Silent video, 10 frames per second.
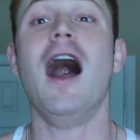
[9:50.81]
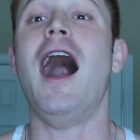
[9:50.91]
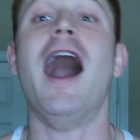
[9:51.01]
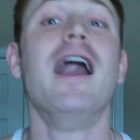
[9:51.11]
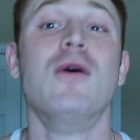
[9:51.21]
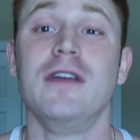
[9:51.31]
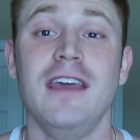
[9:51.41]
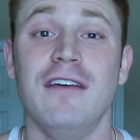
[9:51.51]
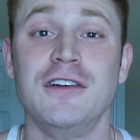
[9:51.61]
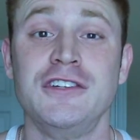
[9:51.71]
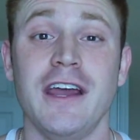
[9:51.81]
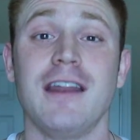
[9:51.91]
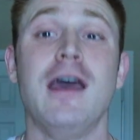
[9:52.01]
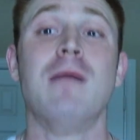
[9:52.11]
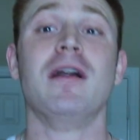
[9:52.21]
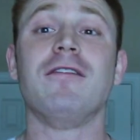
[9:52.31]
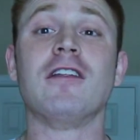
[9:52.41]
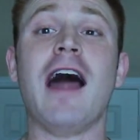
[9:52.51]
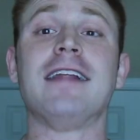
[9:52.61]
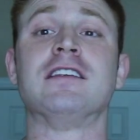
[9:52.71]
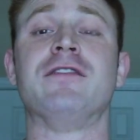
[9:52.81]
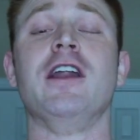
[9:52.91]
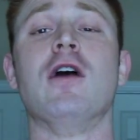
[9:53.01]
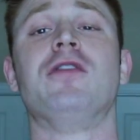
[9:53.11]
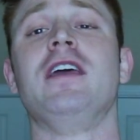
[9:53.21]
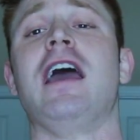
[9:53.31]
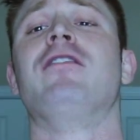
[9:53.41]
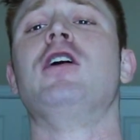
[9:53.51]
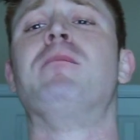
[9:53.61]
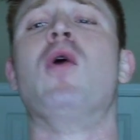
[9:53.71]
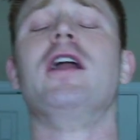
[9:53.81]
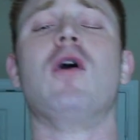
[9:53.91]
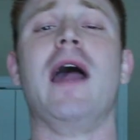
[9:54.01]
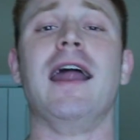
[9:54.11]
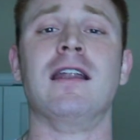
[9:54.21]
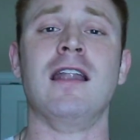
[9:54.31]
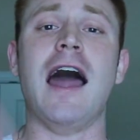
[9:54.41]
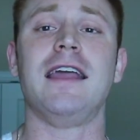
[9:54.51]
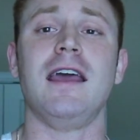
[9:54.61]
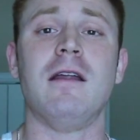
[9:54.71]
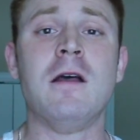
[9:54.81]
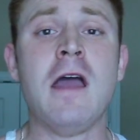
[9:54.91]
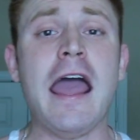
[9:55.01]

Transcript: I don't give a shit. But if you like this video and think I have a good point, go ahead and like it.